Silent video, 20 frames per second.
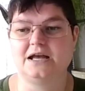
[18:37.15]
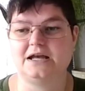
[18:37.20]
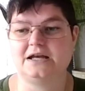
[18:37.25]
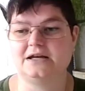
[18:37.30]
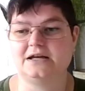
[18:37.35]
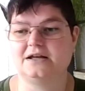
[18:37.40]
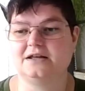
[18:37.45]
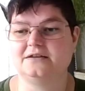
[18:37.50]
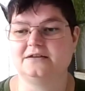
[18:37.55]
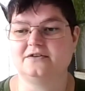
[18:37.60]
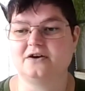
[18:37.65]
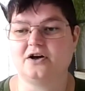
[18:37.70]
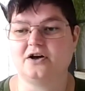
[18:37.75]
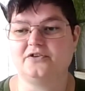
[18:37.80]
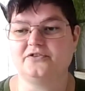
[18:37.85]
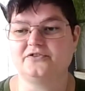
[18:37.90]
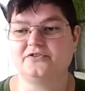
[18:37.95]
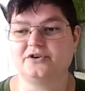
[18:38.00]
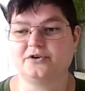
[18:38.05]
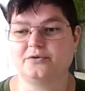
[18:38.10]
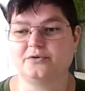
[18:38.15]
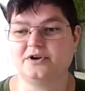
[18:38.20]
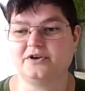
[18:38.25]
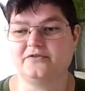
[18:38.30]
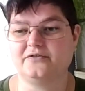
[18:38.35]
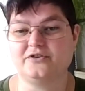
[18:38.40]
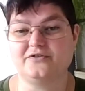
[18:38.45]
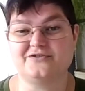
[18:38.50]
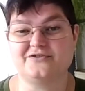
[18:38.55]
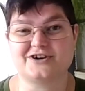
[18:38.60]
And also
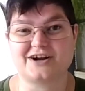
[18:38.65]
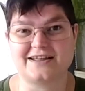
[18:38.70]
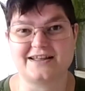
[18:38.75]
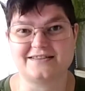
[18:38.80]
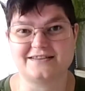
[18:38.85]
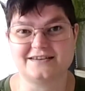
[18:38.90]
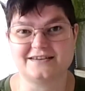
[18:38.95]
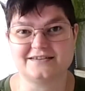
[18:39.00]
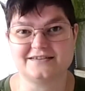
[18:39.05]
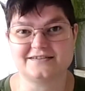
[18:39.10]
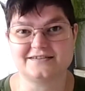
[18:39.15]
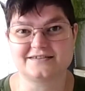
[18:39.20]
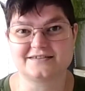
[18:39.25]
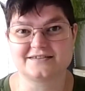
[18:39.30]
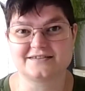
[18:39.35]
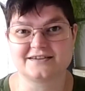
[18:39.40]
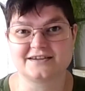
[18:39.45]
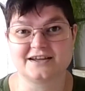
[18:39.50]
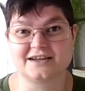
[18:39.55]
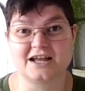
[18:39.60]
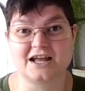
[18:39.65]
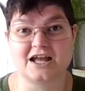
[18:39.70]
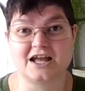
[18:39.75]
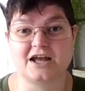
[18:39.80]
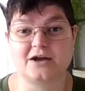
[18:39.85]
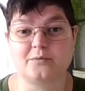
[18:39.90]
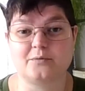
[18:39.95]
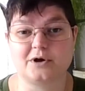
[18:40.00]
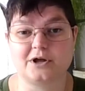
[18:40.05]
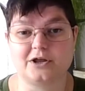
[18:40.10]
if you've tried this
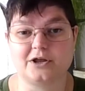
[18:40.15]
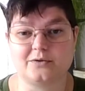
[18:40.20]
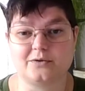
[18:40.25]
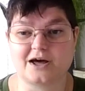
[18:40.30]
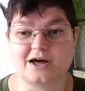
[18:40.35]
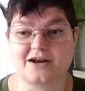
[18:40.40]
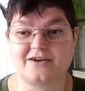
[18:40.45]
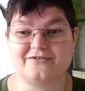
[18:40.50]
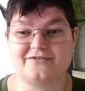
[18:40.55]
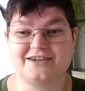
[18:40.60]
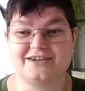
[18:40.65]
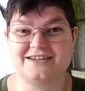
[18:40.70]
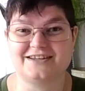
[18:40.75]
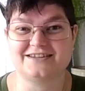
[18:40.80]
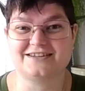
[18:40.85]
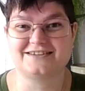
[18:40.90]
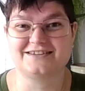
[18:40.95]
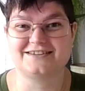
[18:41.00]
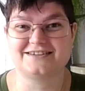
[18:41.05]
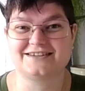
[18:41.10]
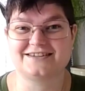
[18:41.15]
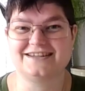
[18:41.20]
and what you thought of it.